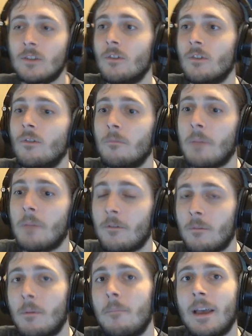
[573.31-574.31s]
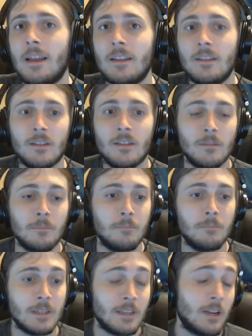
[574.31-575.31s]
to pay for my meds
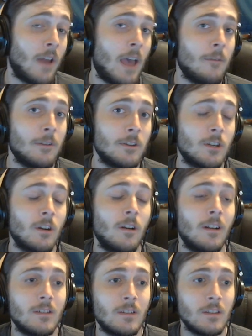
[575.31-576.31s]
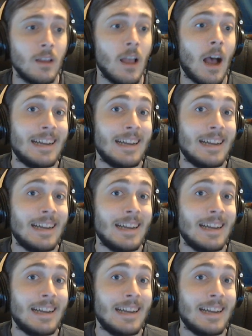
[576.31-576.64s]
because I don't have insurance.